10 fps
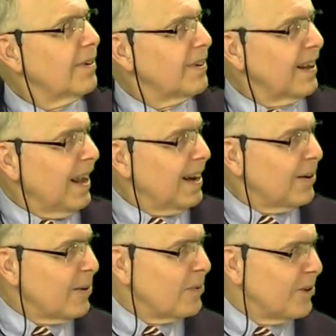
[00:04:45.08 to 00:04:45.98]
Can I
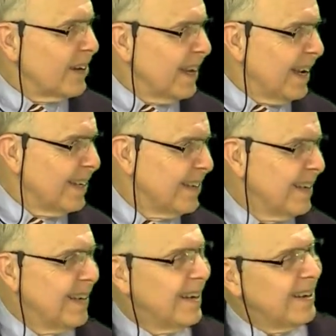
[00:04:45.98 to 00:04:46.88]
interrupt you again?
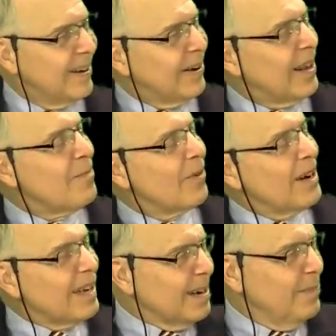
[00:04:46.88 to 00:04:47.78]
You keep
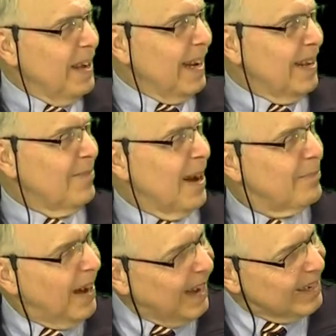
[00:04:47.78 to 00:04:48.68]
ringing a bell in my
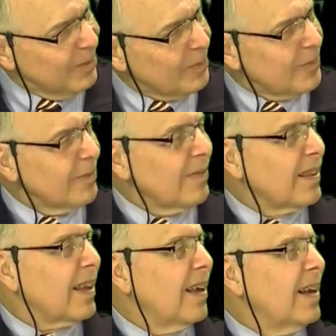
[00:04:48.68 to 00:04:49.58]
mind.
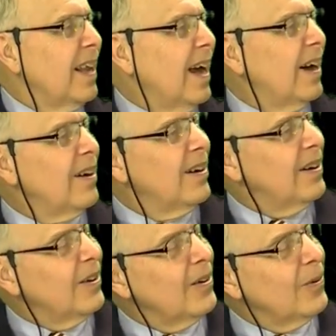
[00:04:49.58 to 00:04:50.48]
Now,
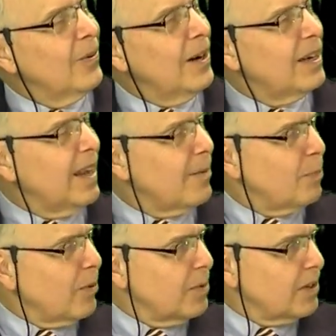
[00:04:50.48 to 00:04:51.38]
where did that
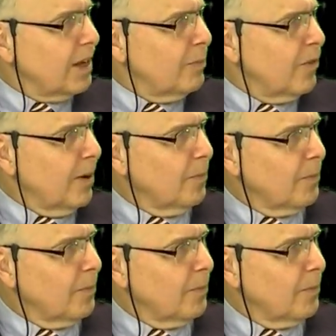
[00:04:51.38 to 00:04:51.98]
purpose come from?